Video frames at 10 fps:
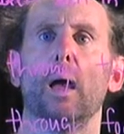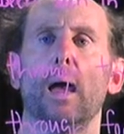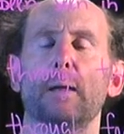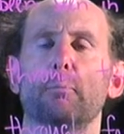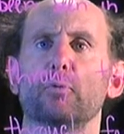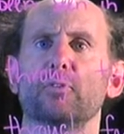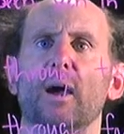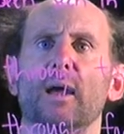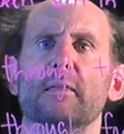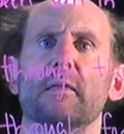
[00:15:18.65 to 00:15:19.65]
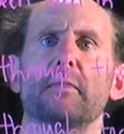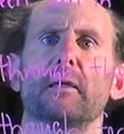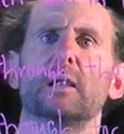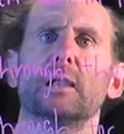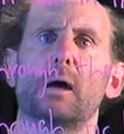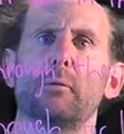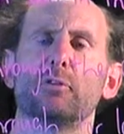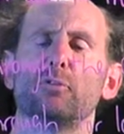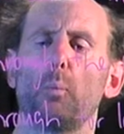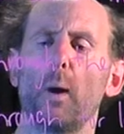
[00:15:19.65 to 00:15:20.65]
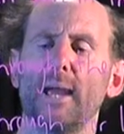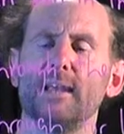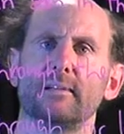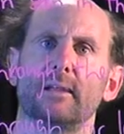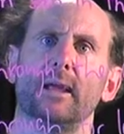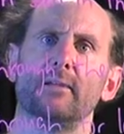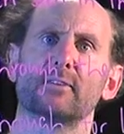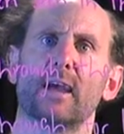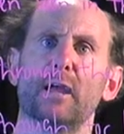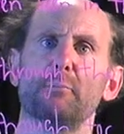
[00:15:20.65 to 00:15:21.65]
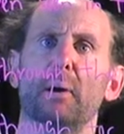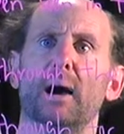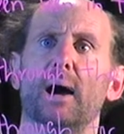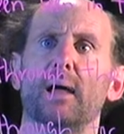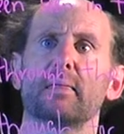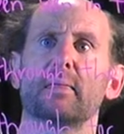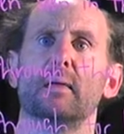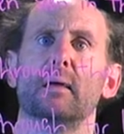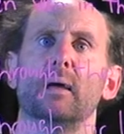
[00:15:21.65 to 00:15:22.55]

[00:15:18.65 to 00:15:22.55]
And we'll say that the lowest weight SK path